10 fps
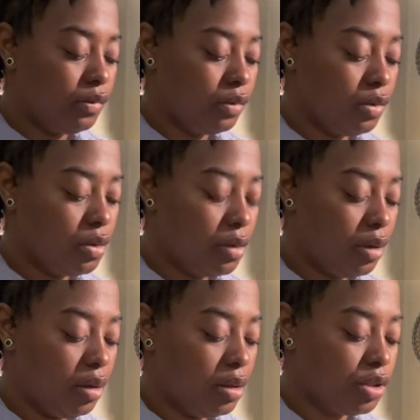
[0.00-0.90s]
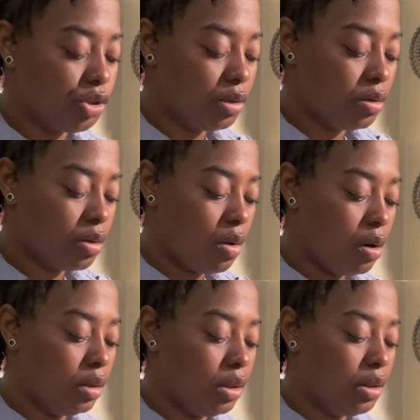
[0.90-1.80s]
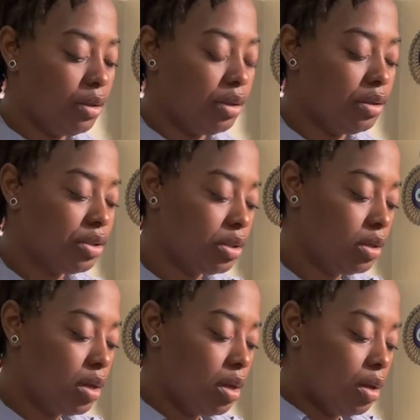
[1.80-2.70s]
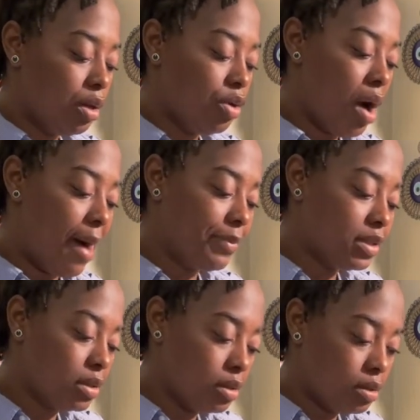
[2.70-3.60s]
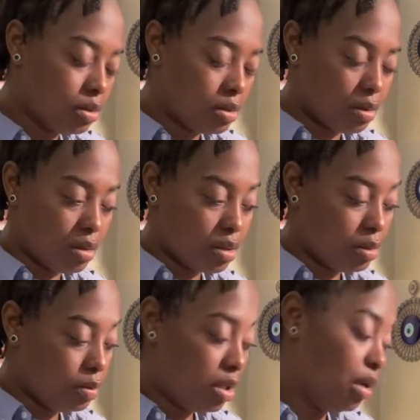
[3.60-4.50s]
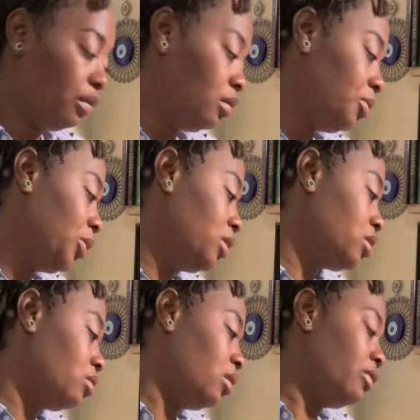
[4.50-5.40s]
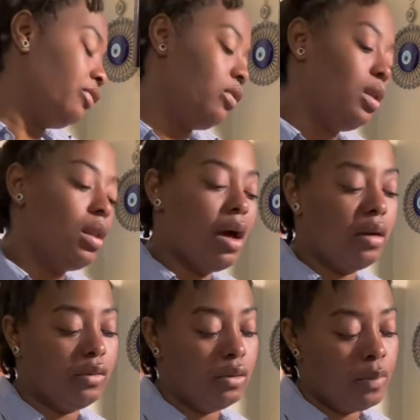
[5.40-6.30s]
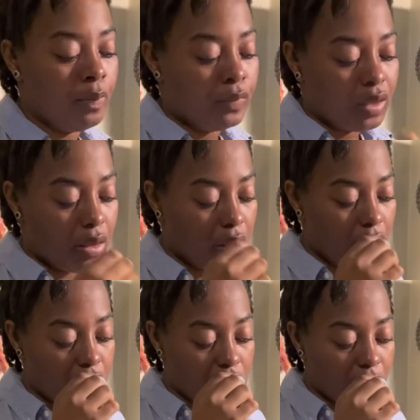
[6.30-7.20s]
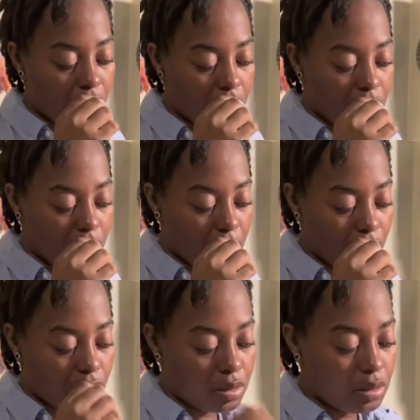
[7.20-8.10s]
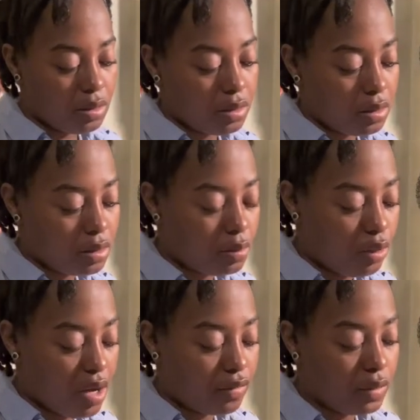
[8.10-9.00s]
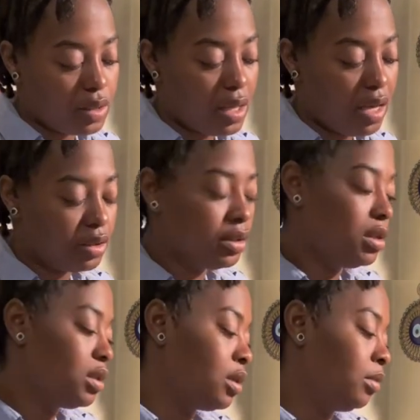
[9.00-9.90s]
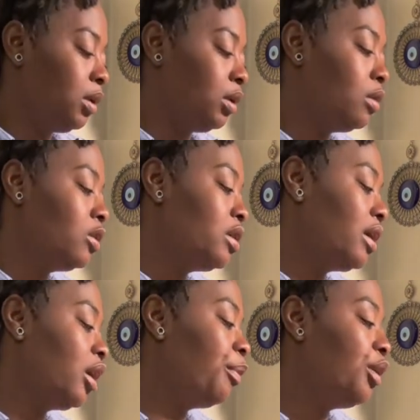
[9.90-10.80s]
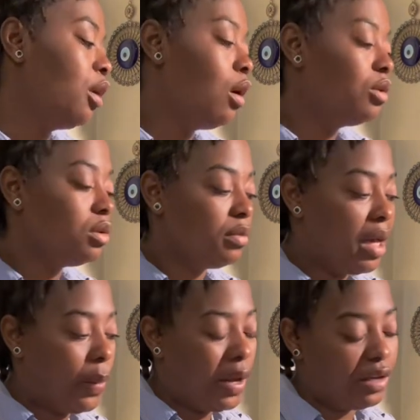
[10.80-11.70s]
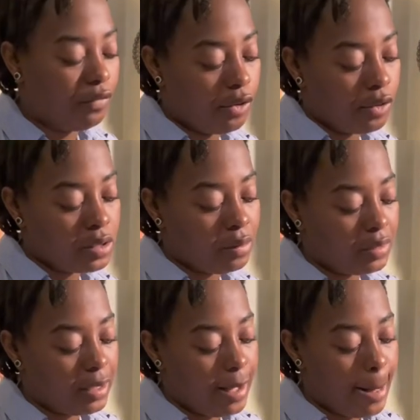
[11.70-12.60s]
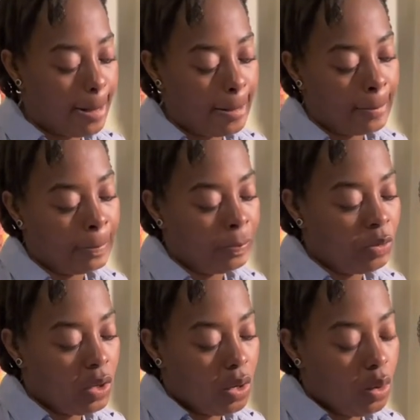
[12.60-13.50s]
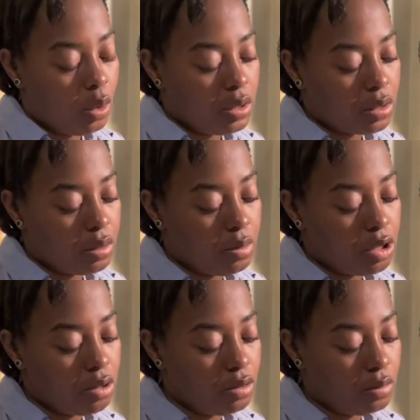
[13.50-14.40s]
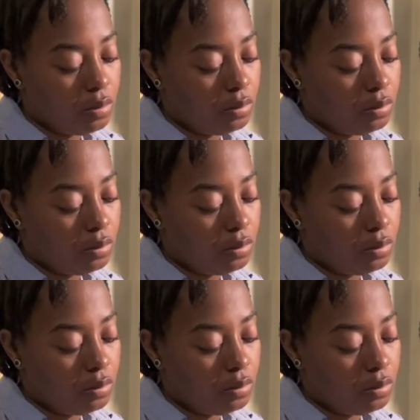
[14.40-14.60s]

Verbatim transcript: Well, Aquarius, strength card, Leo energy, your opposite. So this could definitely be a twin for a lot of you needing to go within resilience, bravery to actually get something going. They could be holding back while they figure something out. Or this could be you.